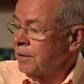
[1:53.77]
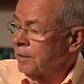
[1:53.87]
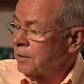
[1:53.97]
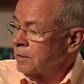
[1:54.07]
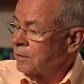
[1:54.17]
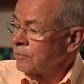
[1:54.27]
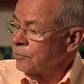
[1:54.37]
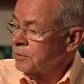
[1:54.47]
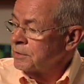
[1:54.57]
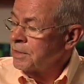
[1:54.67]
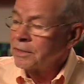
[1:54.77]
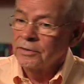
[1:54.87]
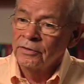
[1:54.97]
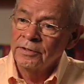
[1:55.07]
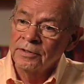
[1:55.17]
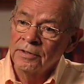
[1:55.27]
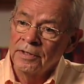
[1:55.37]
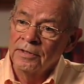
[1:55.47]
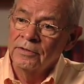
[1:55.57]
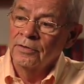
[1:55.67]
And if we take a look
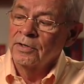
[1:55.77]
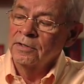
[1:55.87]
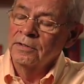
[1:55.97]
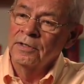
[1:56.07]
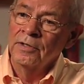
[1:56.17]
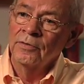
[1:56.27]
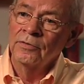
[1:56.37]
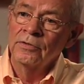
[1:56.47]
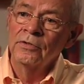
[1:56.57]
at the heart now,